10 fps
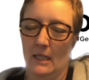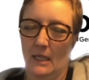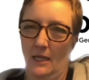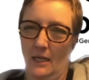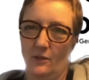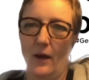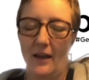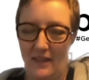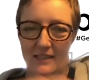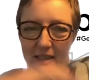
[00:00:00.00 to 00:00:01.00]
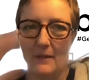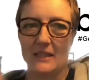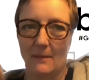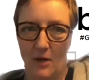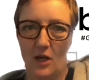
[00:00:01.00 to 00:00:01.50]
as well, I think something's
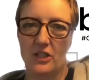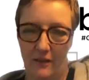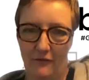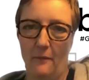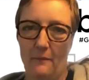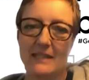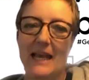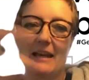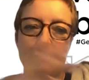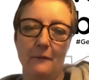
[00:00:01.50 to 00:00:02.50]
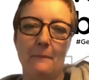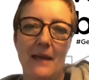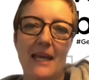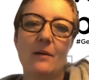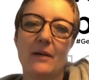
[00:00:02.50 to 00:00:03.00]
emerging from the day for
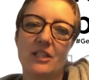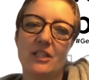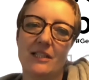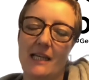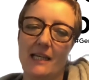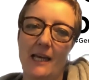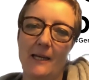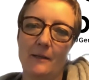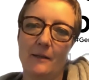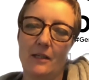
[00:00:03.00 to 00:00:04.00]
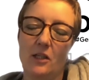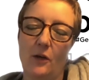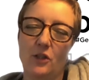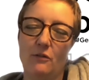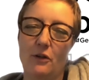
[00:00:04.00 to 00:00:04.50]
me, which is thinking,
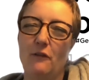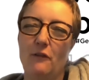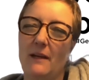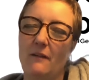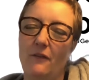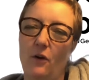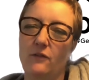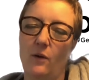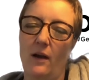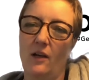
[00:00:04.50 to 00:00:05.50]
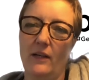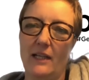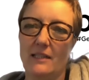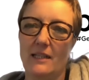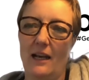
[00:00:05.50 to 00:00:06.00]
and you've been involved quite a lot in
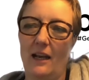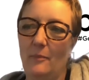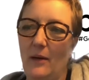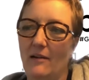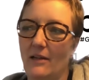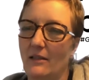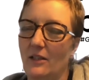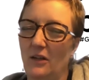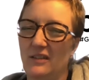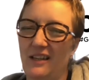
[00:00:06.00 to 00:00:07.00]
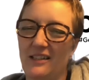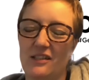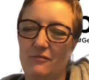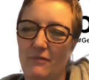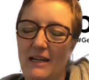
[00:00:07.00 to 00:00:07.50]
Internet Librarian, so I just
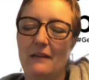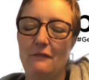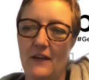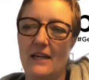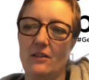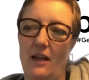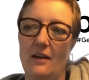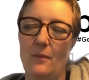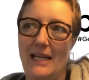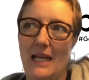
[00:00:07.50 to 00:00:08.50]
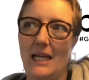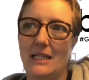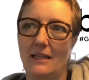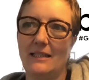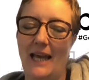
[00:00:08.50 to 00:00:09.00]
really feel like we need
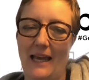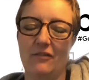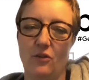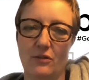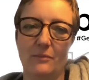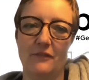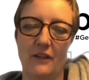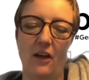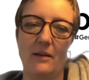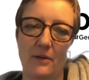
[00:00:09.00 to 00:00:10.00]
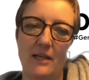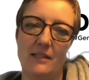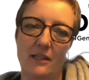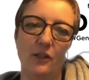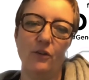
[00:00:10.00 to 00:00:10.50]
a tech forum for libraries
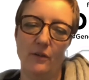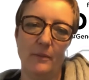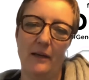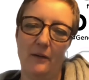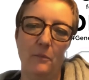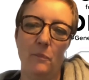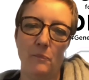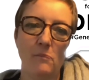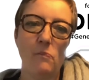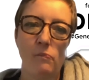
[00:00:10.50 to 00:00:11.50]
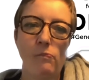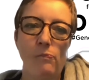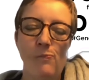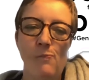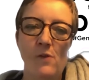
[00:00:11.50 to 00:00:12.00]
in Europe now,
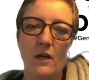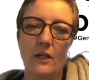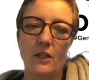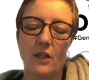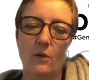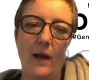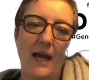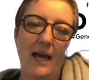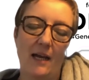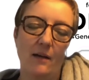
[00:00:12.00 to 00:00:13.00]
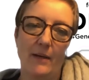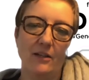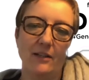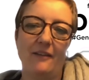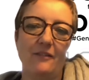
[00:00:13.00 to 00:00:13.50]
where we could
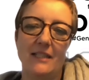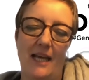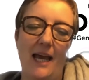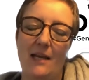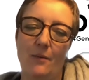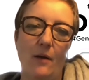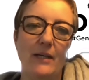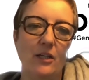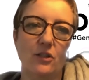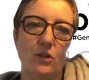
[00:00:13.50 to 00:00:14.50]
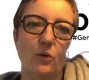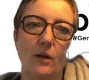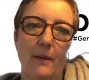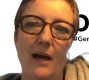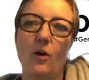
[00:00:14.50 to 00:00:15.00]
have a day where we could talk
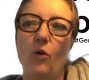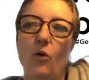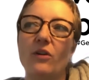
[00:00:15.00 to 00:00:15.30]
about all of the